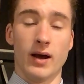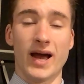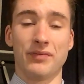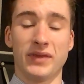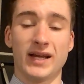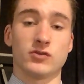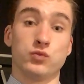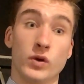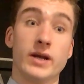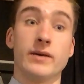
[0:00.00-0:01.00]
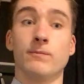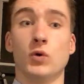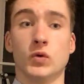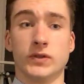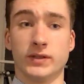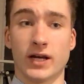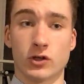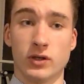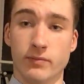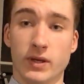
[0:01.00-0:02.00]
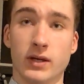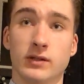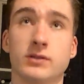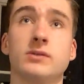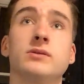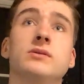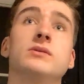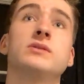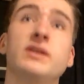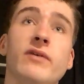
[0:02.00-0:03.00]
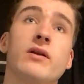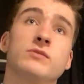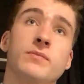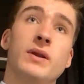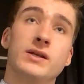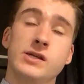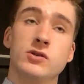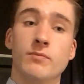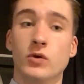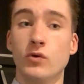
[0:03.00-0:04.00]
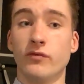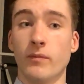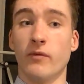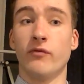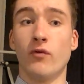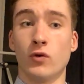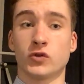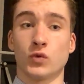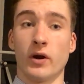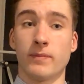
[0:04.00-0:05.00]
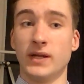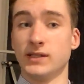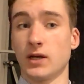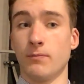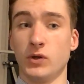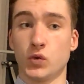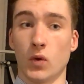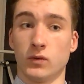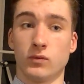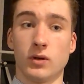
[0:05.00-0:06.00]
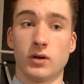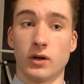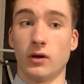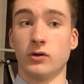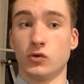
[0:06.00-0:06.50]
And that's really important, actually, because Sea Venom's ability to maneuver before strike means it can be controlled, can